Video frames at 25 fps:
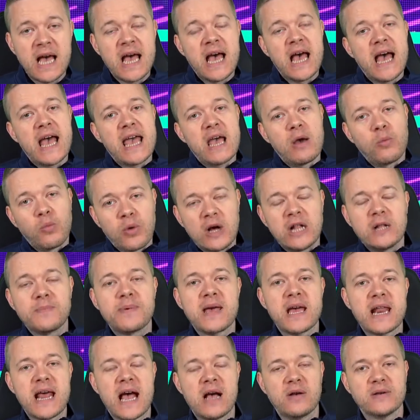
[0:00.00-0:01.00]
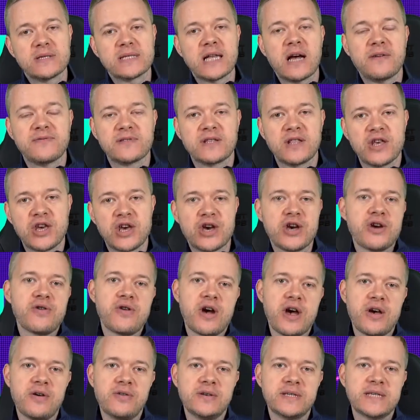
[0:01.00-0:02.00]
It will be announced after the
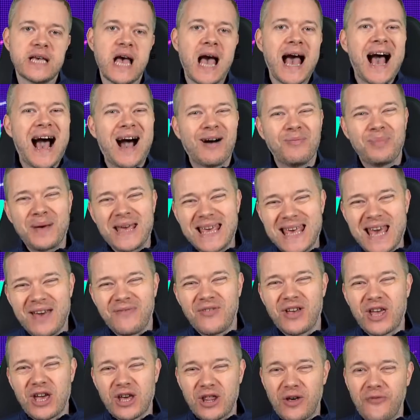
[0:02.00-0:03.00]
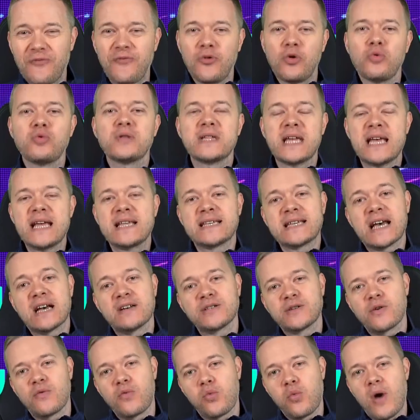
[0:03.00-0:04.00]
Euros. I'll be giving you the full
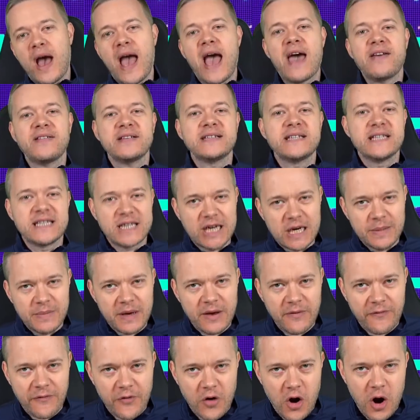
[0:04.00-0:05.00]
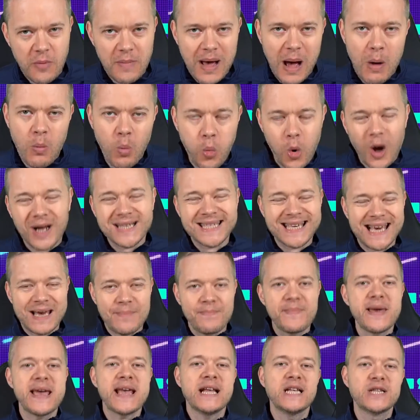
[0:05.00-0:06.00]
details of where this is coming from and what it
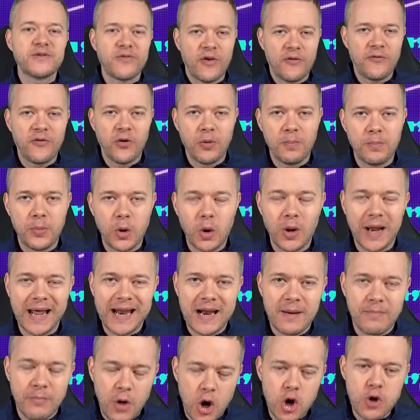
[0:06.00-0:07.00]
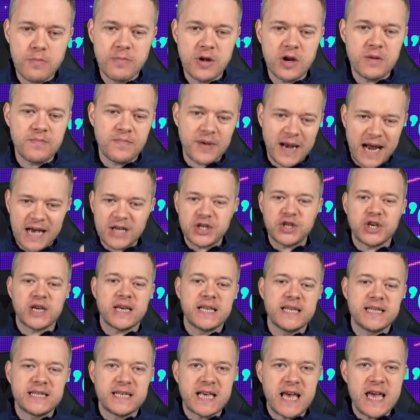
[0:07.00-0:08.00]
means for football in a moment. But as you
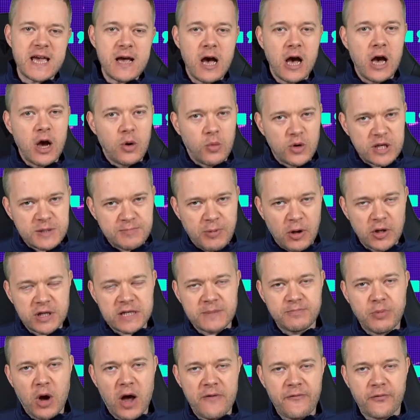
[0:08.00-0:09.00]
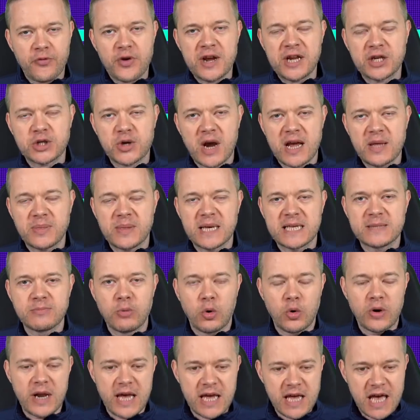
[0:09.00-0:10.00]
can see, we're sponsored by Free Trade this
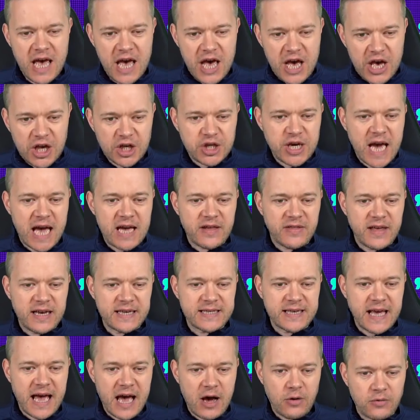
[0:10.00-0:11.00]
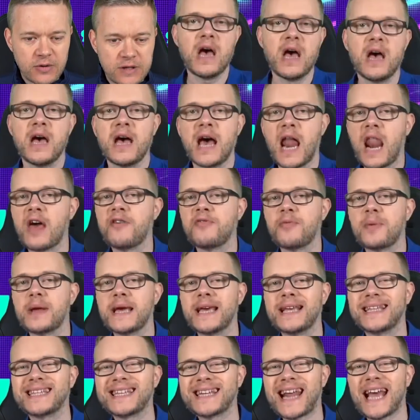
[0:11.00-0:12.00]
morning. Check this out. Hello
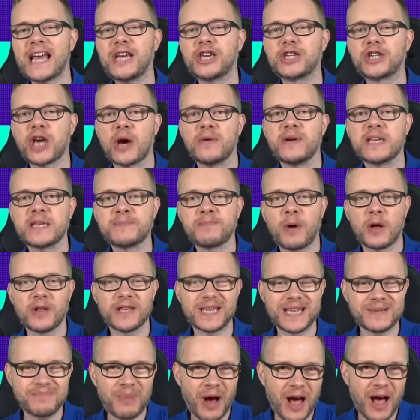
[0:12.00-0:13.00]
everybody, today's show is sponsored by